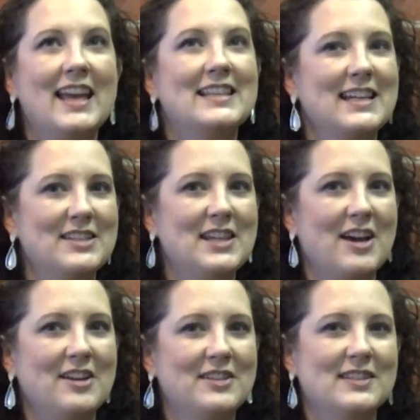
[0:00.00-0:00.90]

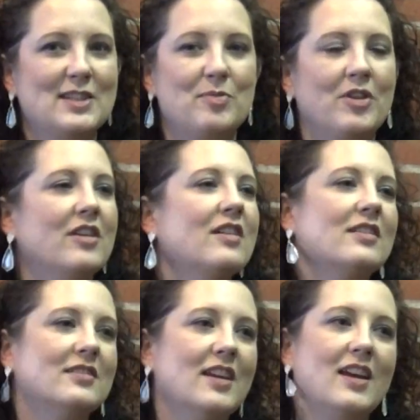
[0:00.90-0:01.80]
Downtown in December.
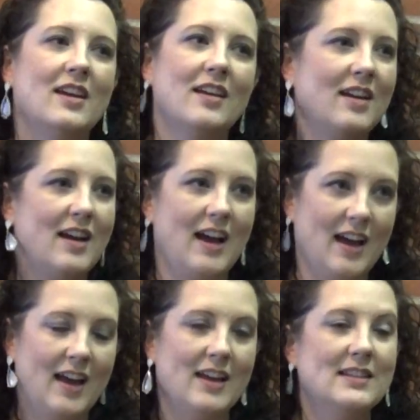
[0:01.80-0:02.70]

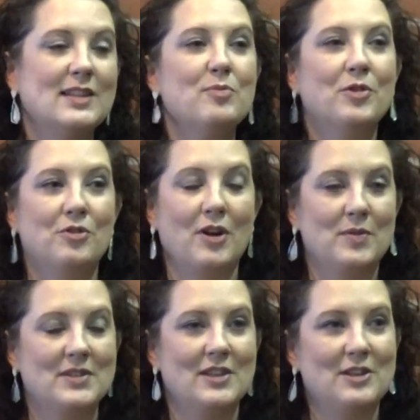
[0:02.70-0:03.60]
December in Durant
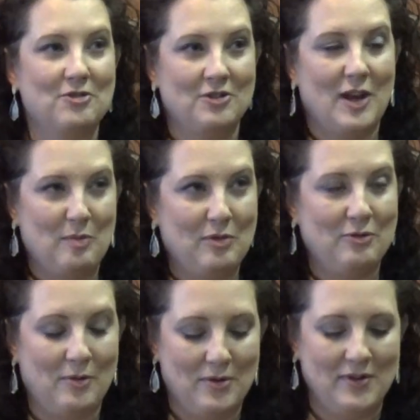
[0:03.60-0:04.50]
was the initial name
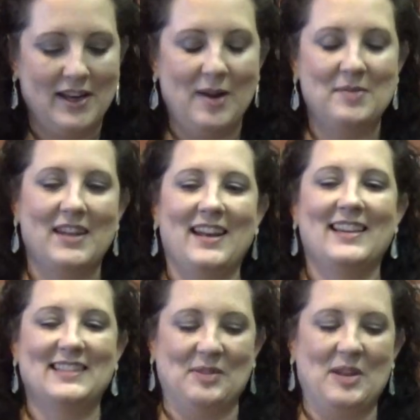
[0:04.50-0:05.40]
before we renamed
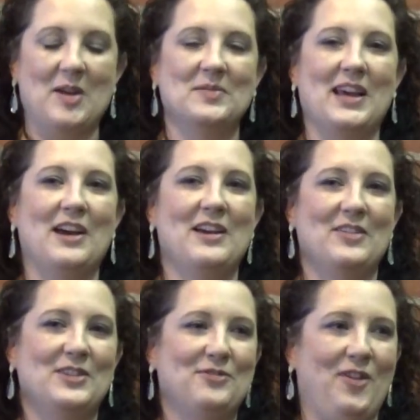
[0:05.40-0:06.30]
it. Sometimes I
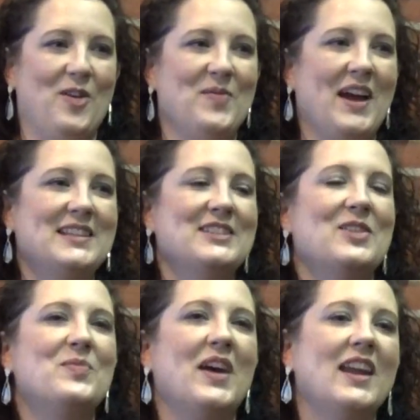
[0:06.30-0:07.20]
default back to
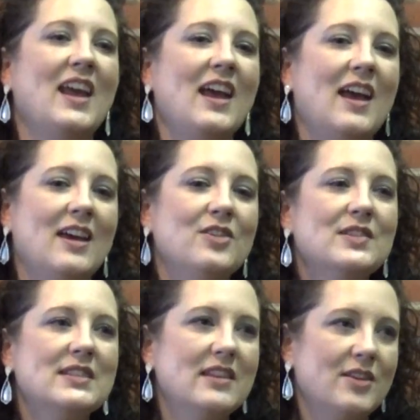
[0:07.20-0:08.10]
it, but you'll
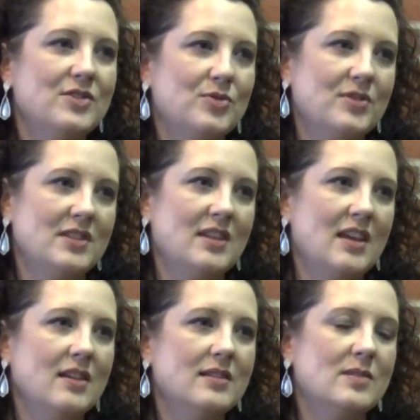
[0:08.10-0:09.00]
see those sorts of
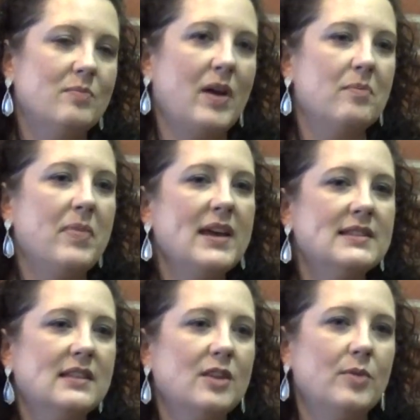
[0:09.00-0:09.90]
things. But
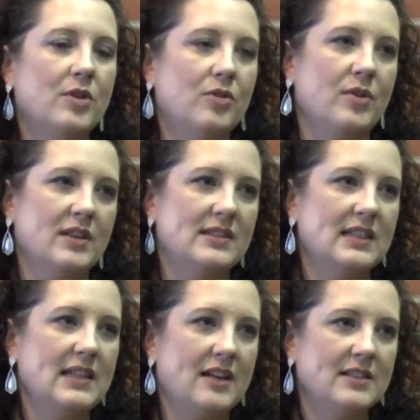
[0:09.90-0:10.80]
basically what you're going to
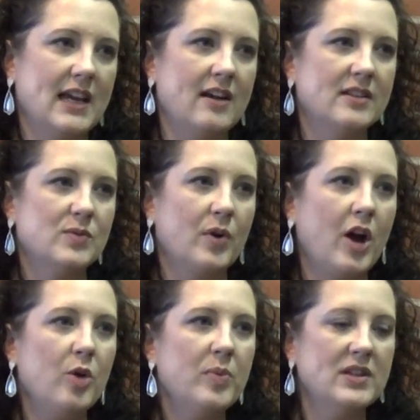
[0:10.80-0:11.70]
see downtown is we're
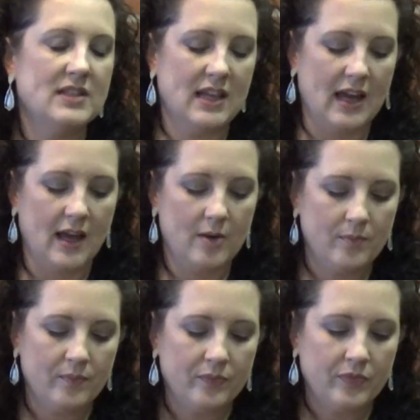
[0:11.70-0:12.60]
hoping to get
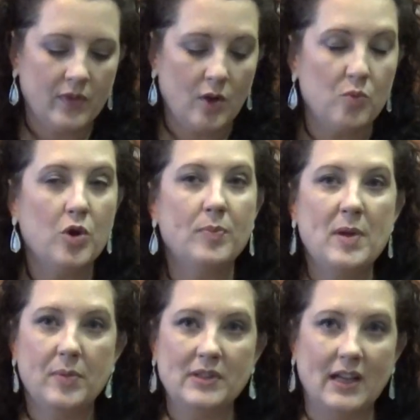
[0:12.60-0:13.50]
more
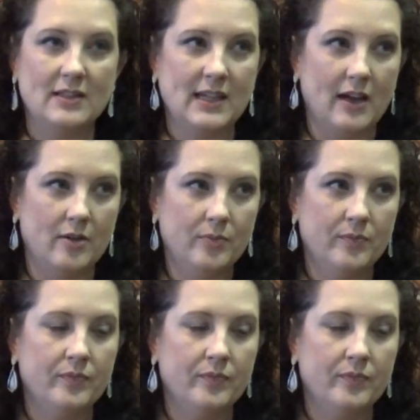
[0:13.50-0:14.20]
people downtown.